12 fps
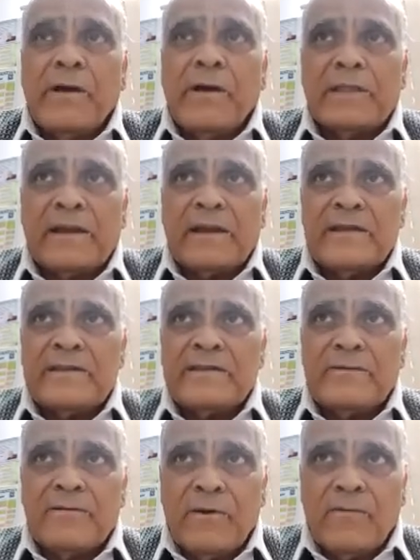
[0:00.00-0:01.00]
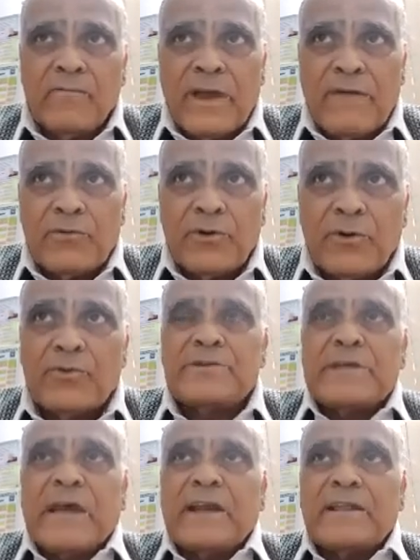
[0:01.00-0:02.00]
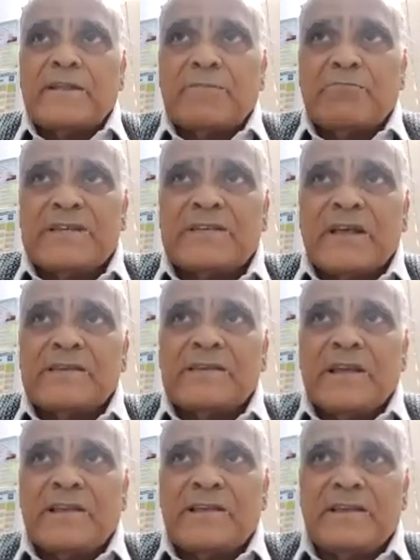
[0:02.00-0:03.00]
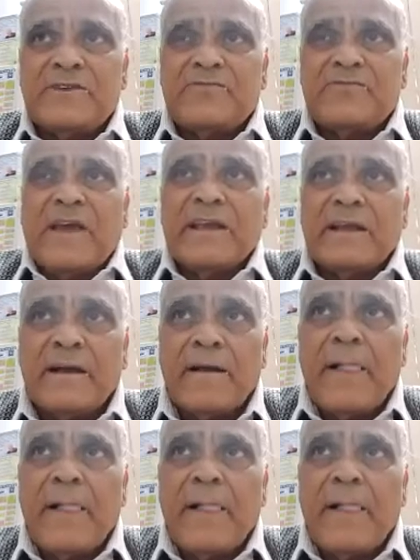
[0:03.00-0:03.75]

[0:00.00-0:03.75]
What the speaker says: That is, we have to reduce that. In the muscles, there is a swelling,